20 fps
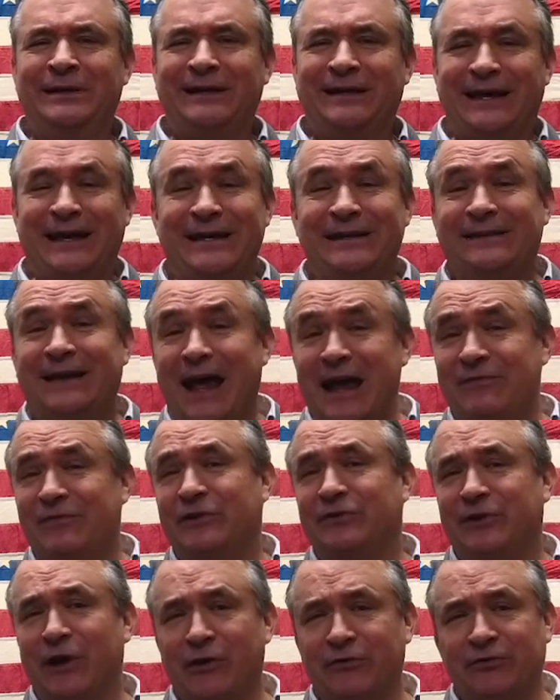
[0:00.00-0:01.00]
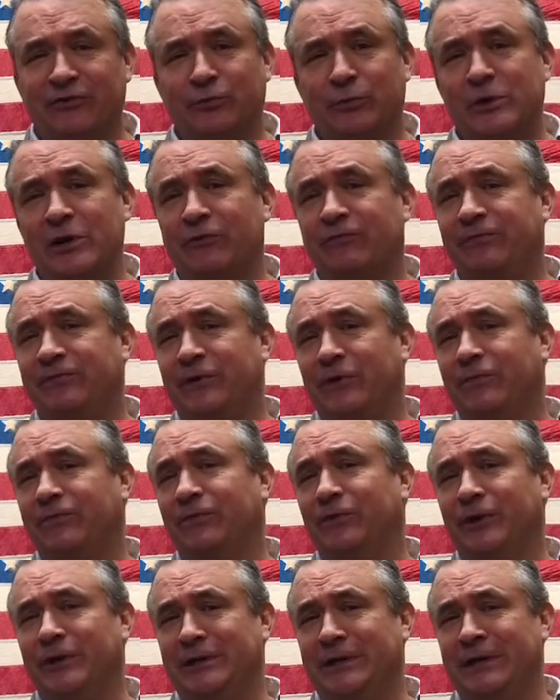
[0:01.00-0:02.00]
King David tells us we are
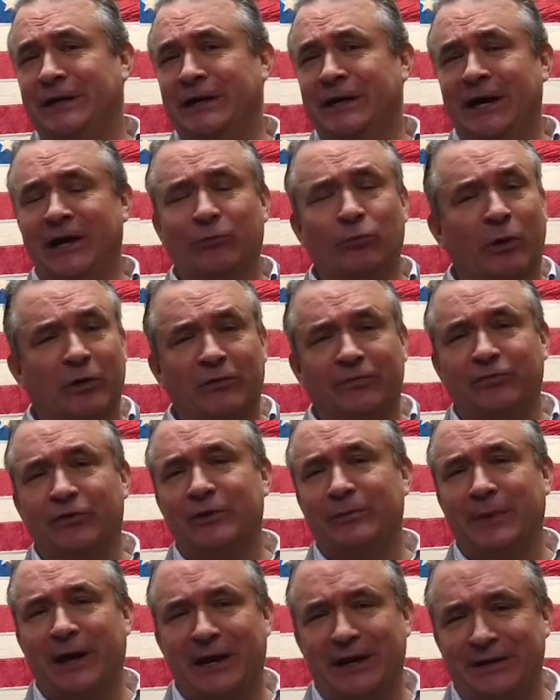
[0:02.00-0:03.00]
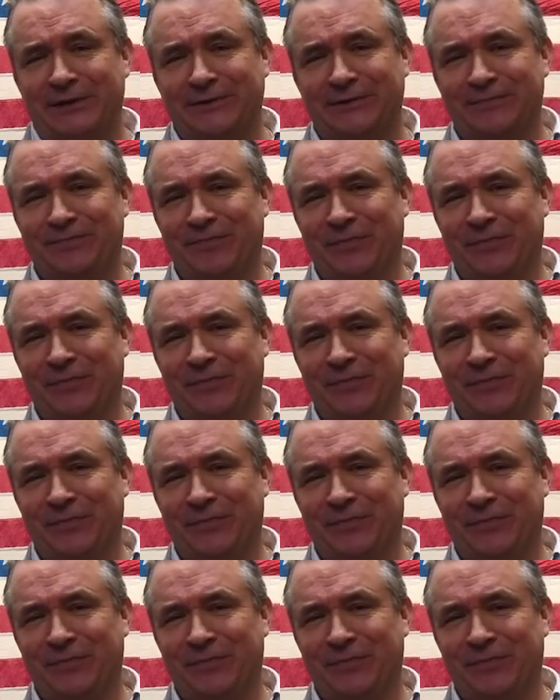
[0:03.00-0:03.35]
fearfully and wonderfully made.